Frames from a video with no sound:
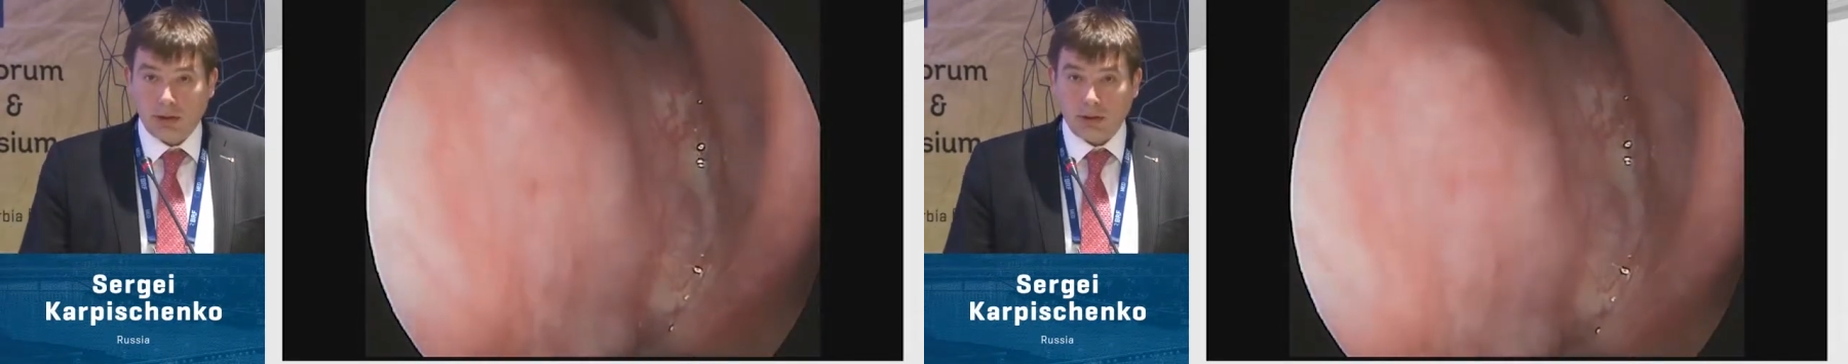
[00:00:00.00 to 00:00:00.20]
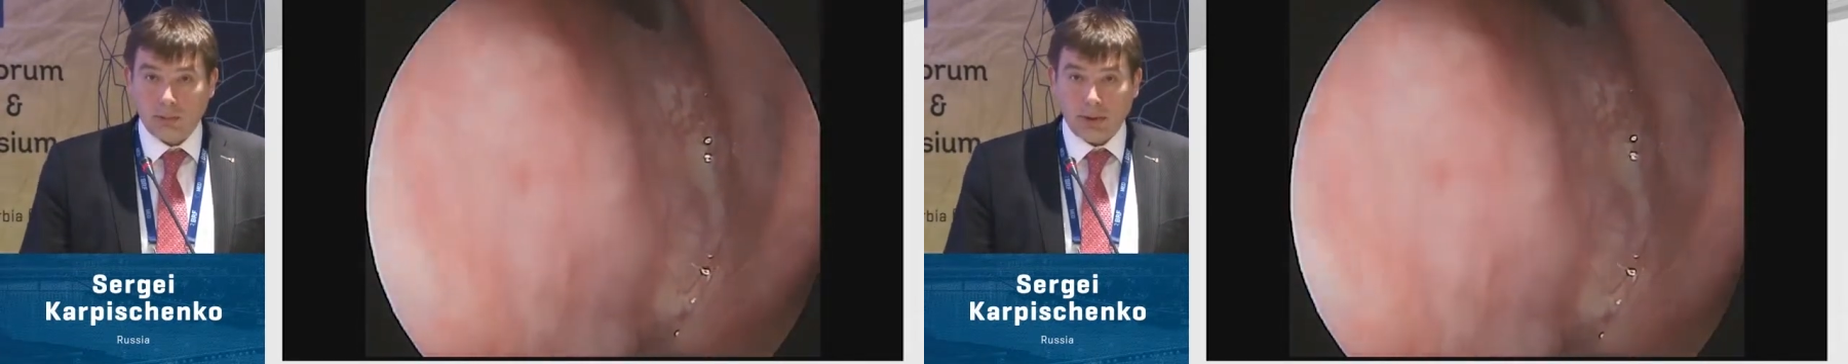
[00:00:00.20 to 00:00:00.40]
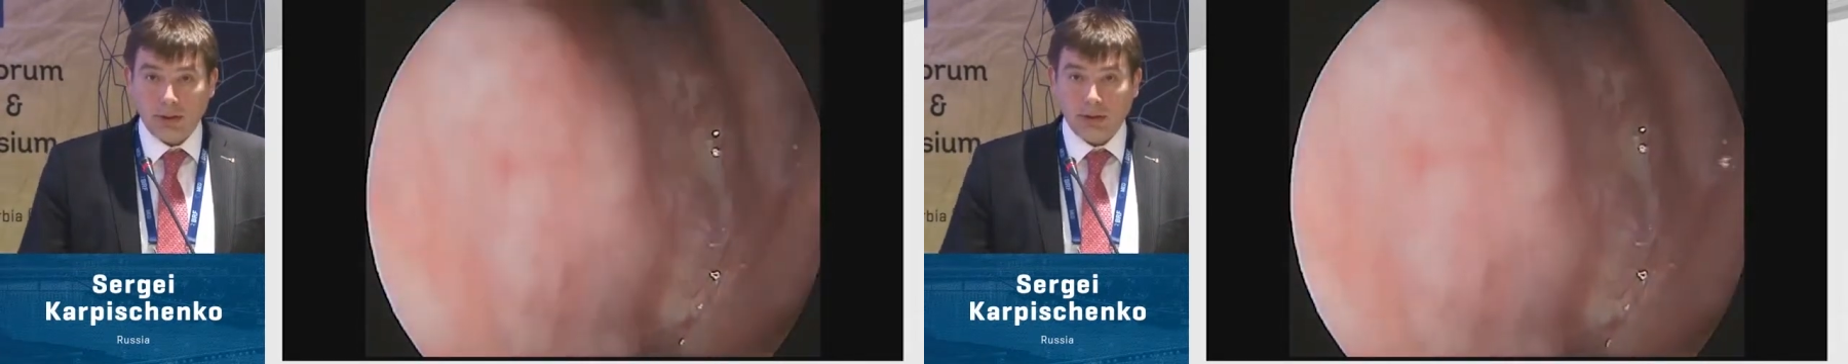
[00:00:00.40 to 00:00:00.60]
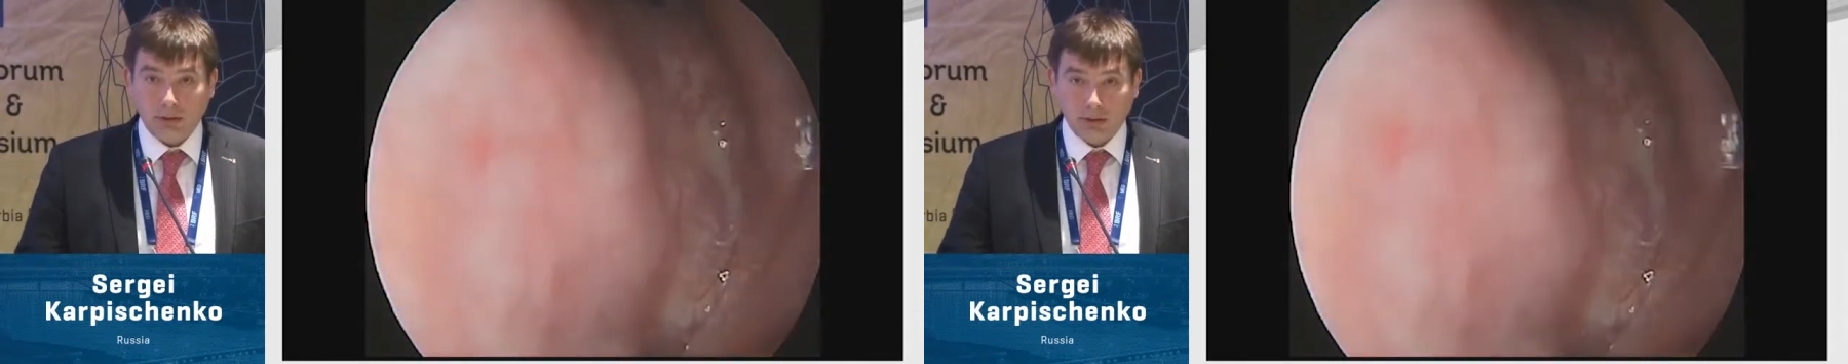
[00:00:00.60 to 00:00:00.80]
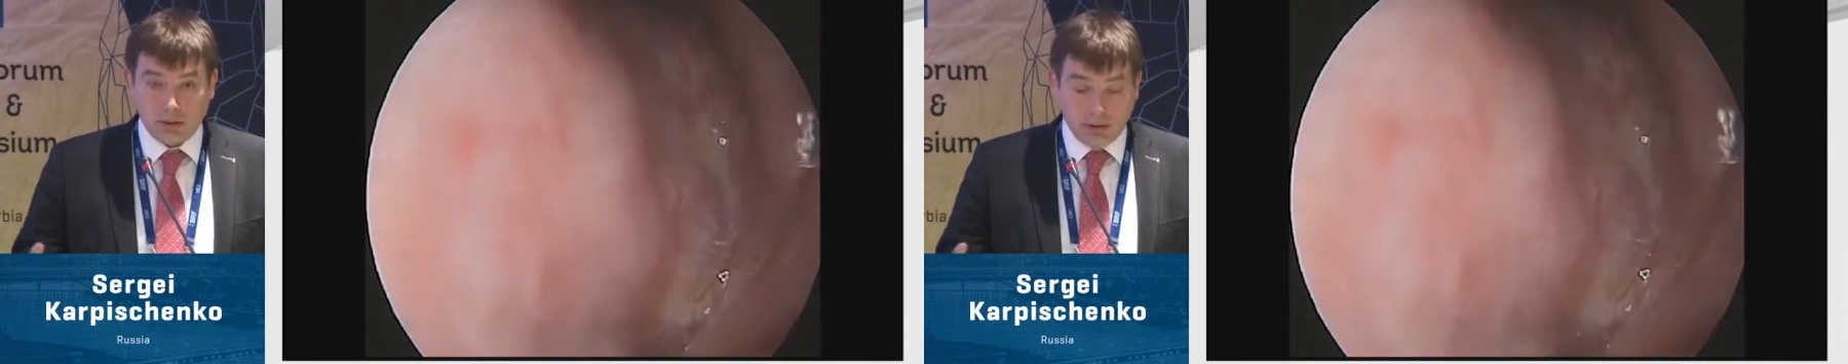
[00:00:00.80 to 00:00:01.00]
complete,
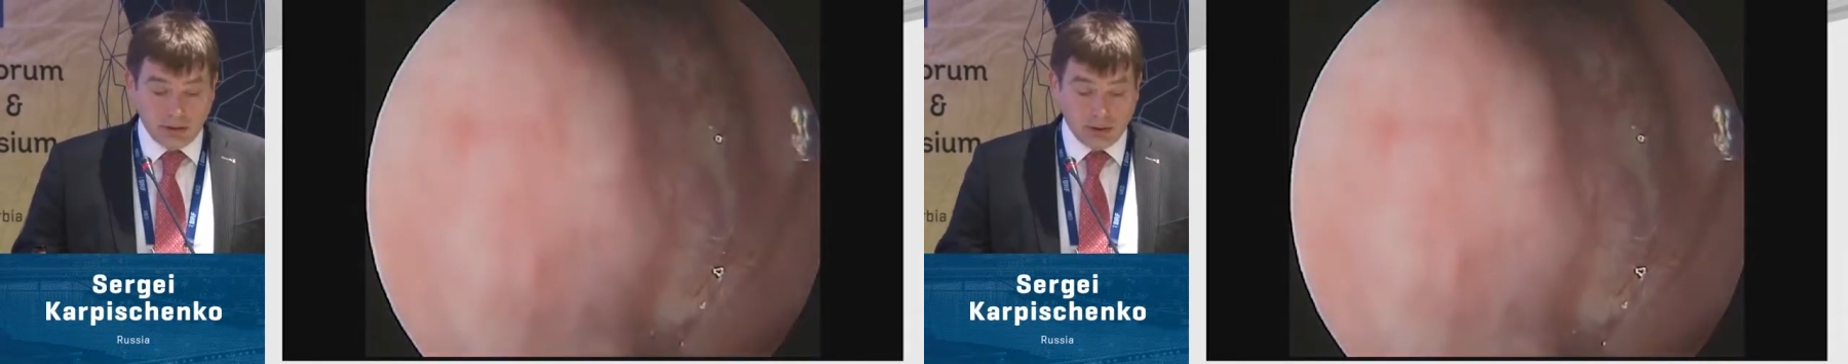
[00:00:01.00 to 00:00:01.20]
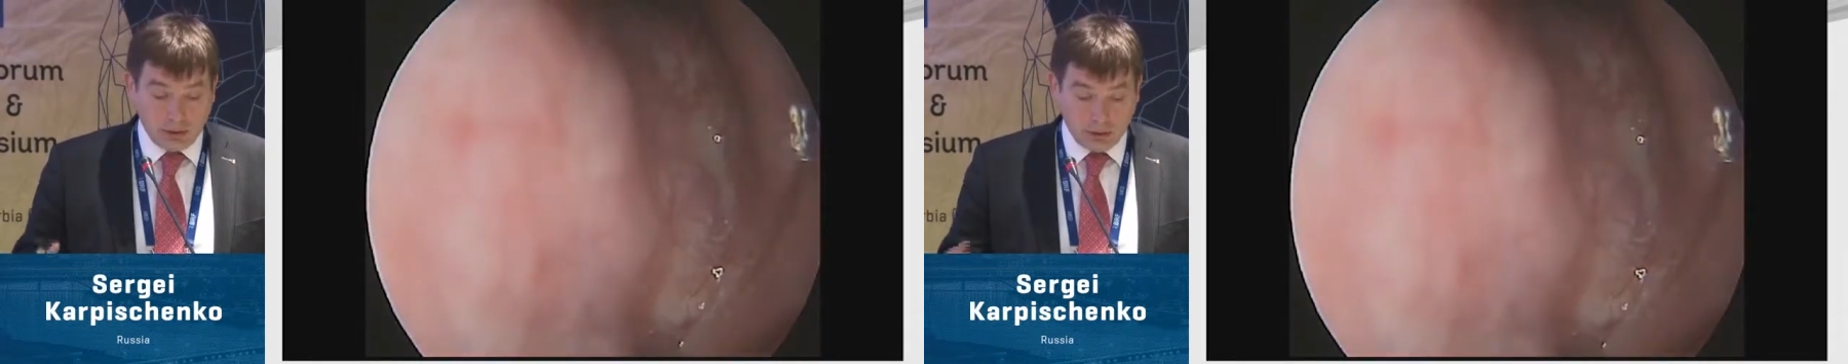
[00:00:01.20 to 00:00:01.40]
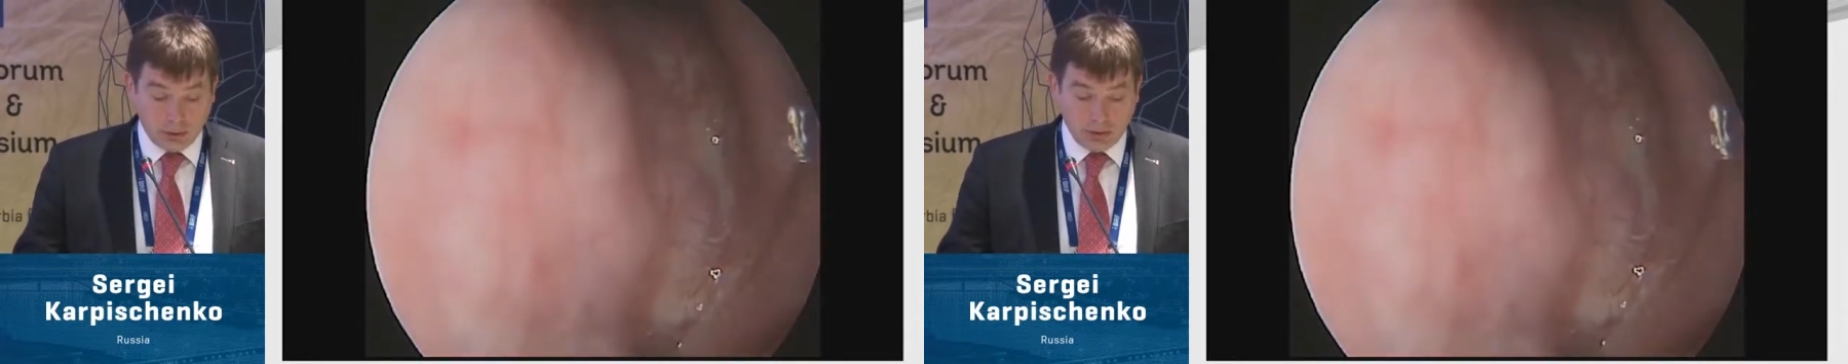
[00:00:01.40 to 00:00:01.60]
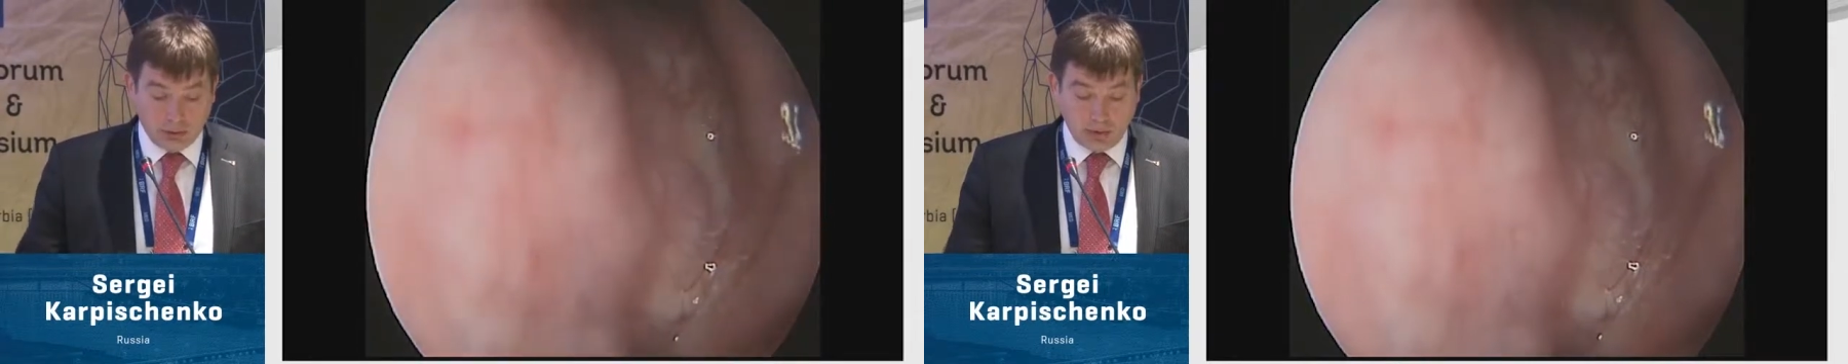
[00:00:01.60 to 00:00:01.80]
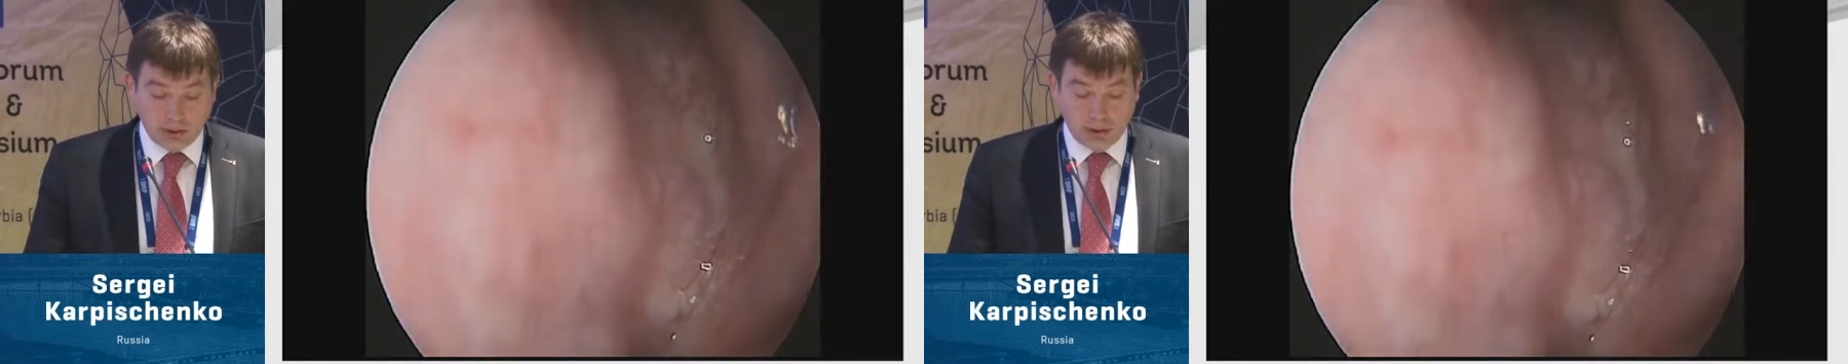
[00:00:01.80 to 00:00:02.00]
no
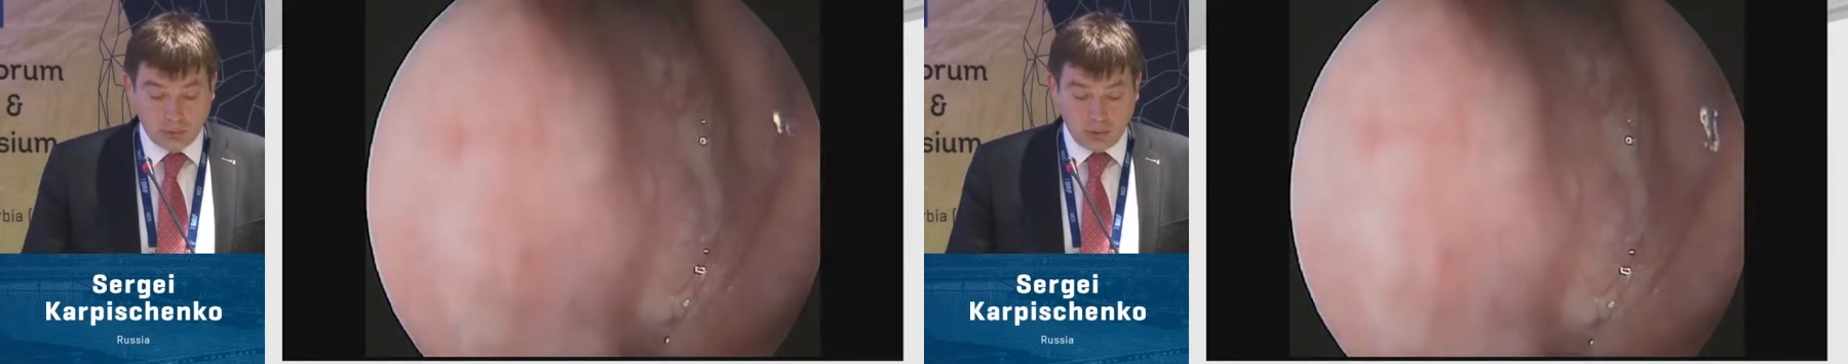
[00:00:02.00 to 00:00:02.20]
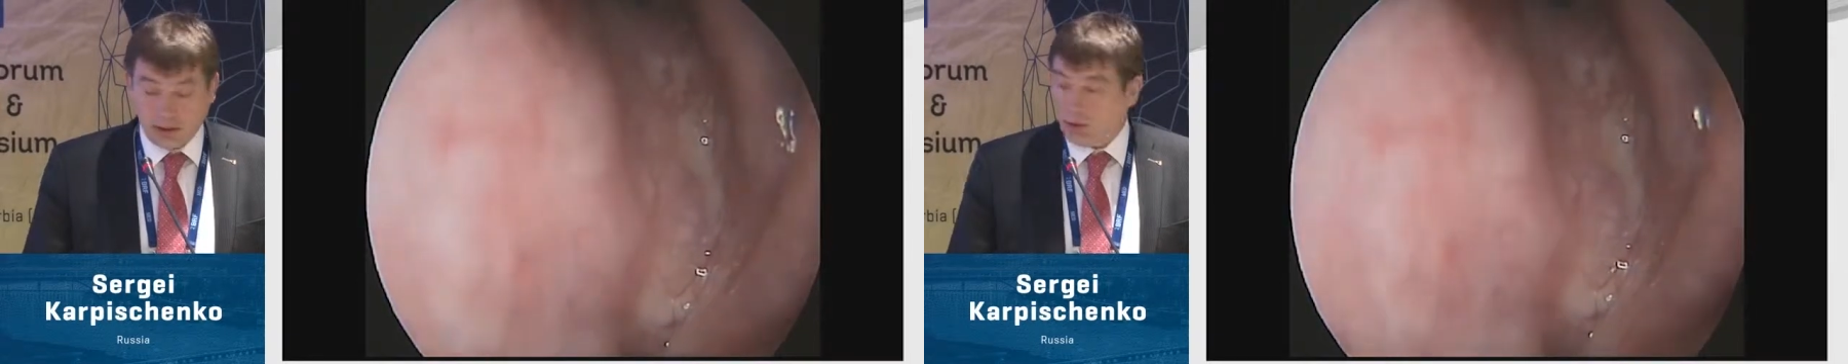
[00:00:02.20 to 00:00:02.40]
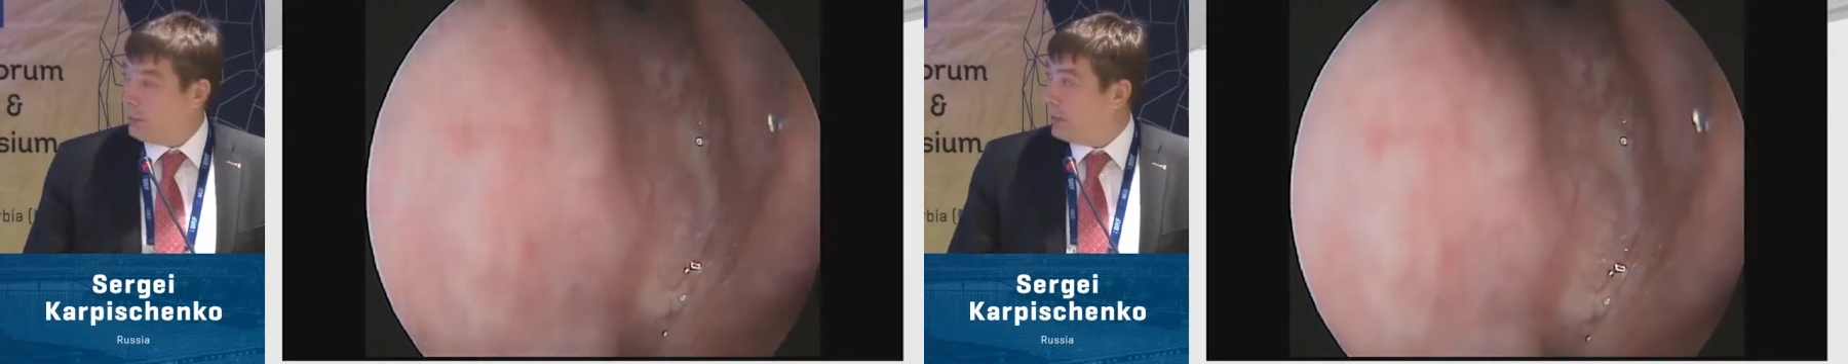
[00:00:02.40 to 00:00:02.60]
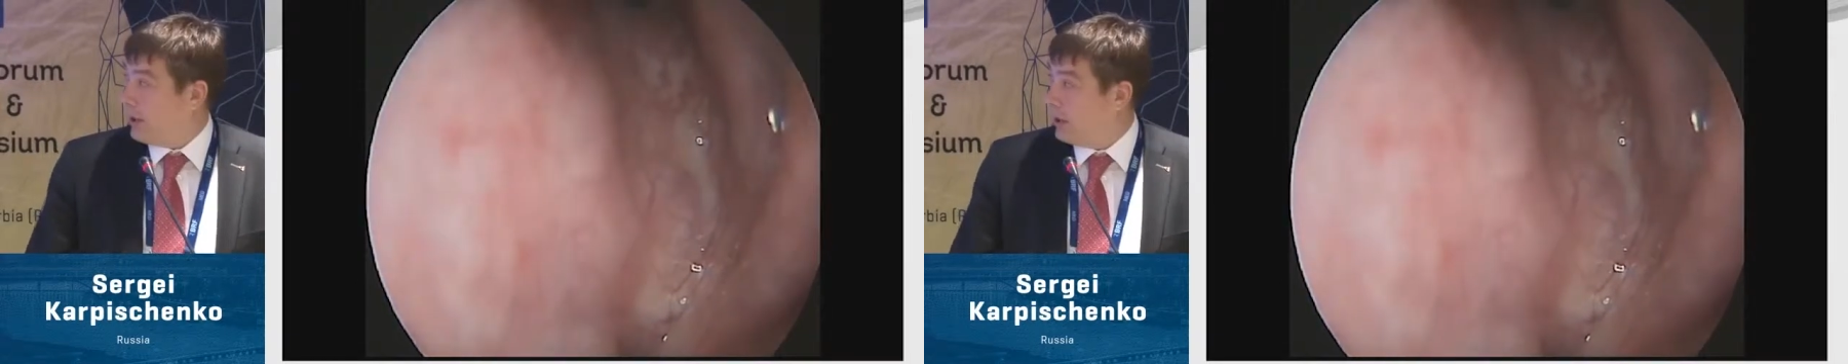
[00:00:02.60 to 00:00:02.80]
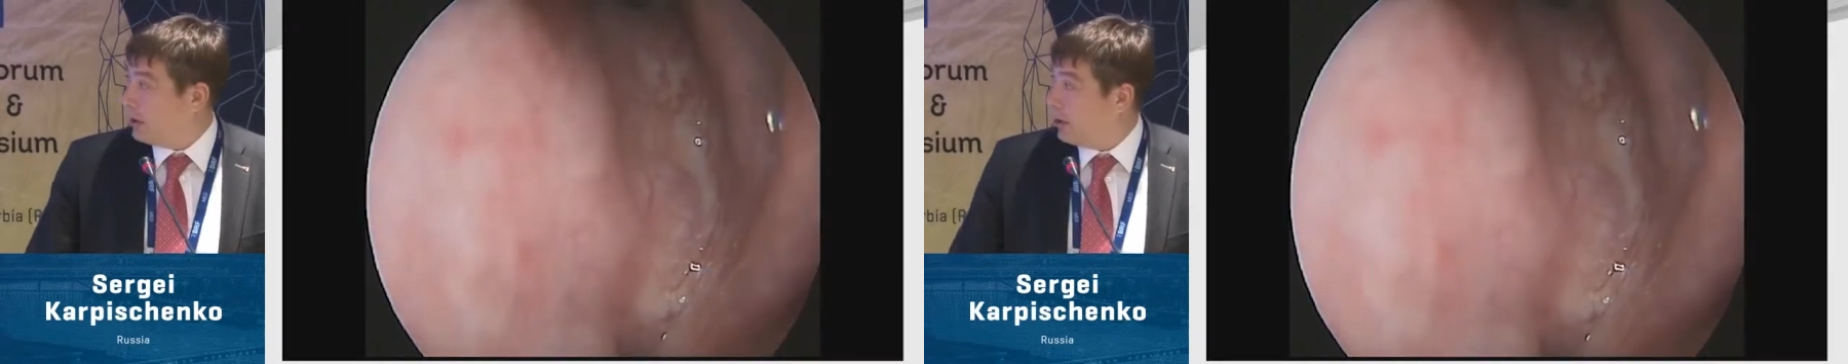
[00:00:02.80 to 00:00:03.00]
destruction, we can
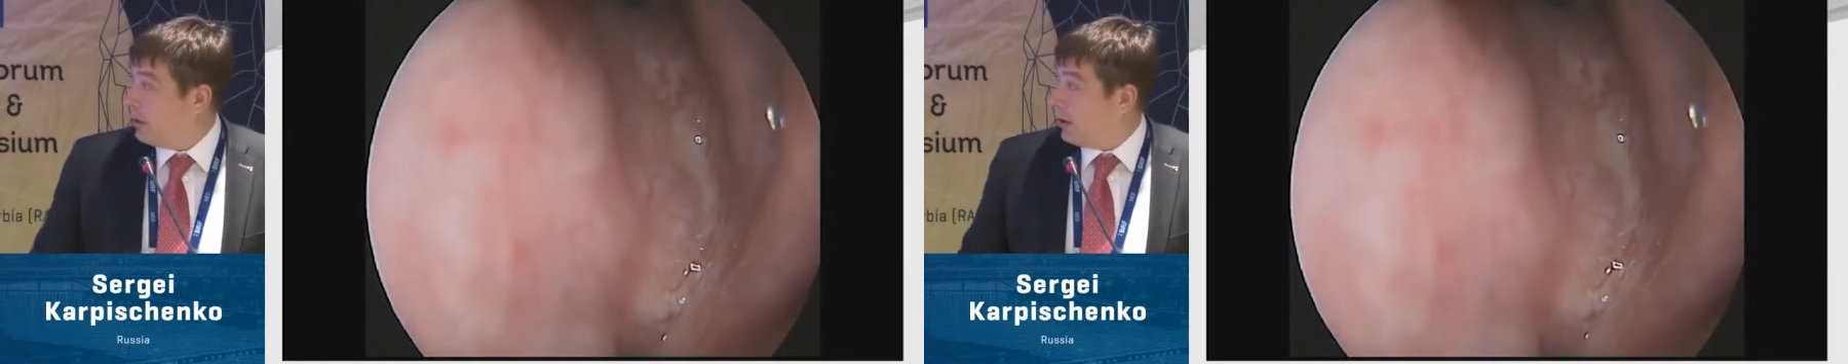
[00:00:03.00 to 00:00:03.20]
operate.